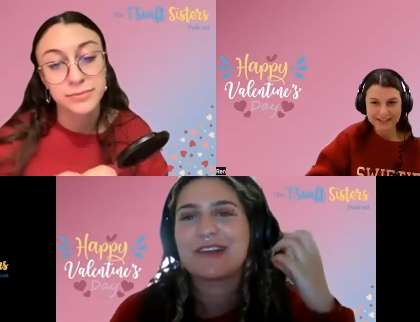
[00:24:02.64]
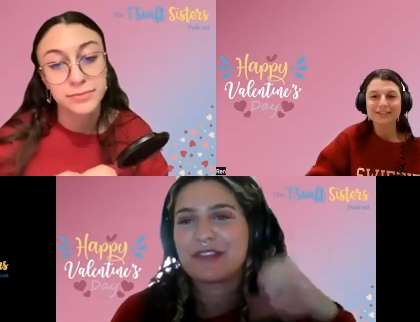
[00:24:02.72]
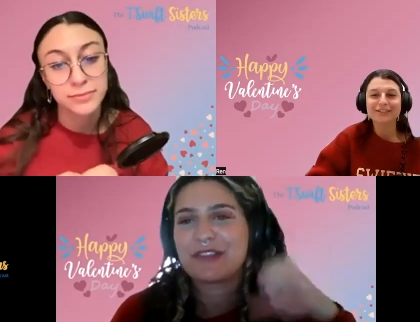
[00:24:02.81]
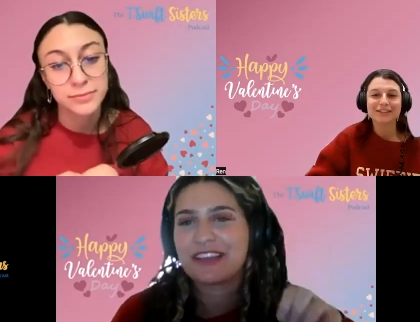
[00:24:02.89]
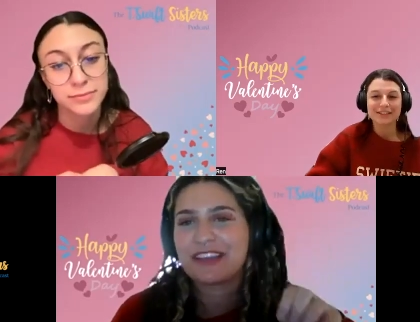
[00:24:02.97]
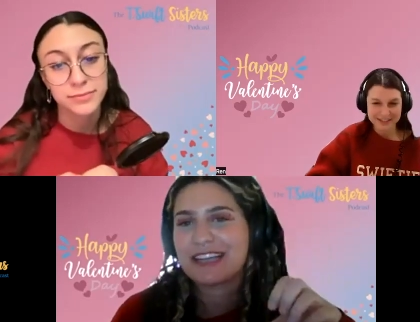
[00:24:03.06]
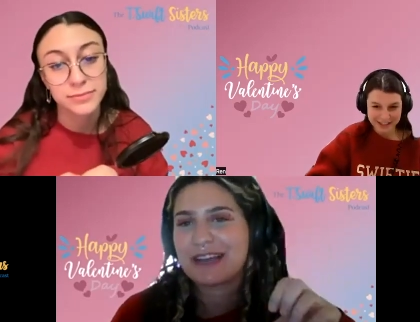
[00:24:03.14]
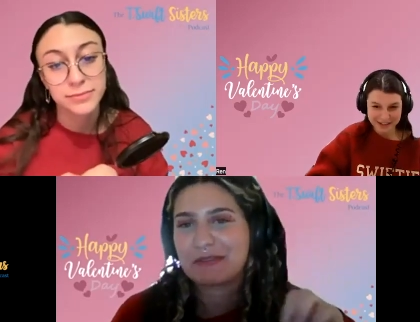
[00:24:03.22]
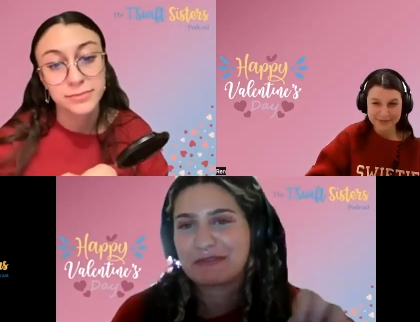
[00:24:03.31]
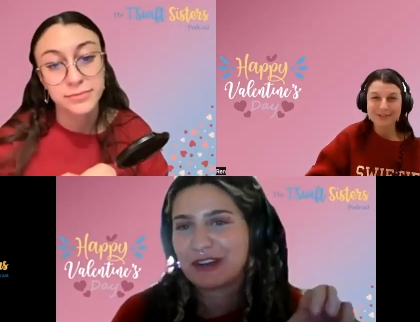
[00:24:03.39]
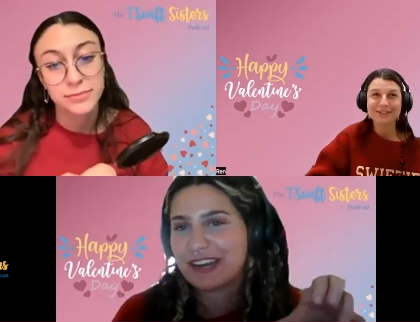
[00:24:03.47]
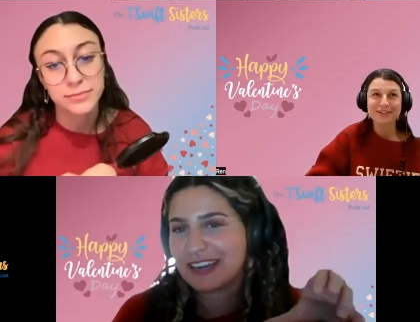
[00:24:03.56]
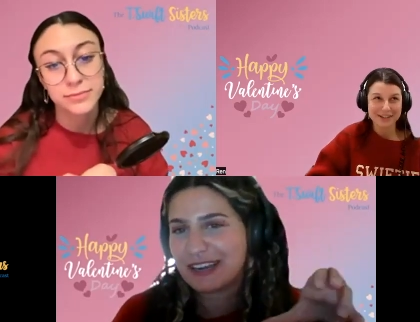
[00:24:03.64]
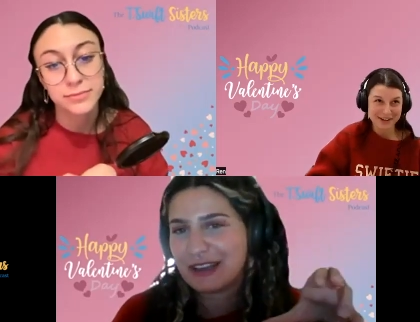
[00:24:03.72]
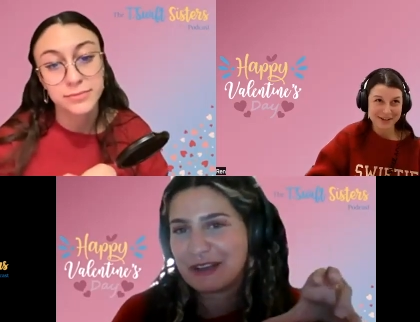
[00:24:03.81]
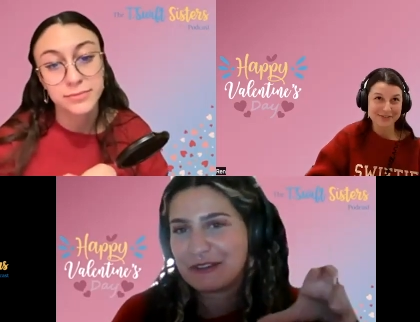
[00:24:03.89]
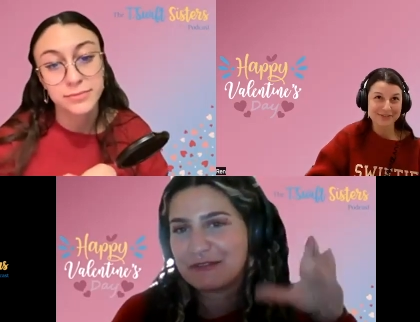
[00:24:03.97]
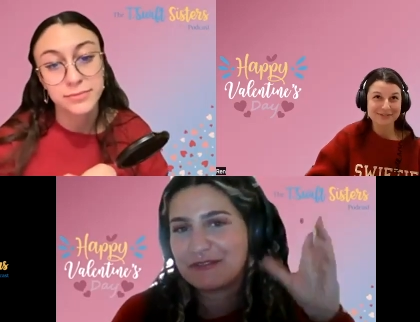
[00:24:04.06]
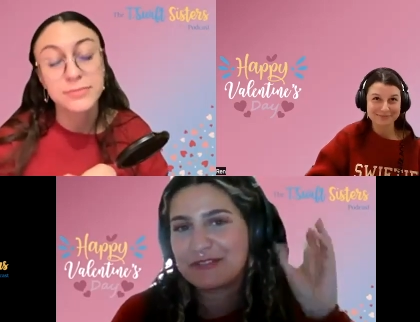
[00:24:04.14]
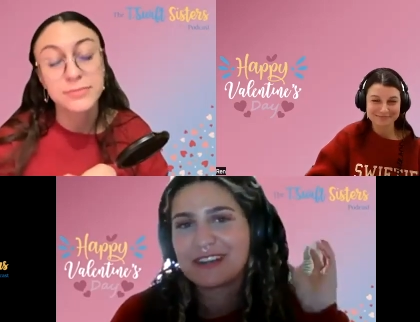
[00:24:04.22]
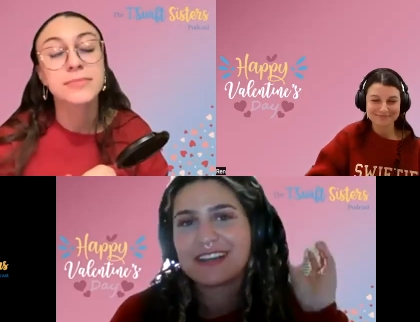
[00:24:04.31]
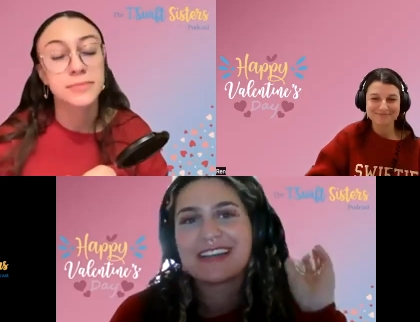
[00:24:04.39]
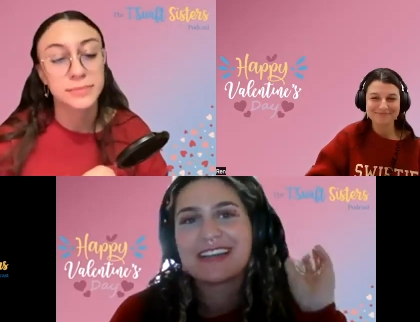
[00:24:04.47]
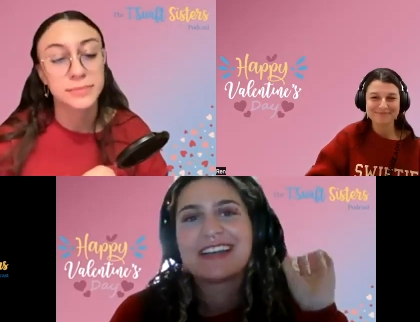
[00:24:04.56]
Speaker 1: I hate or the things I'm afraid
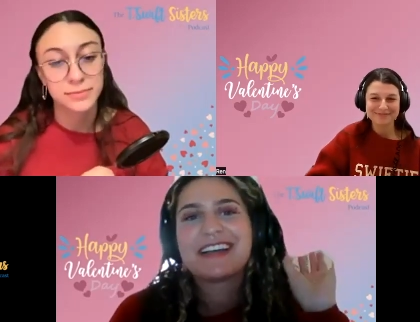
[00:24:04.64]
of.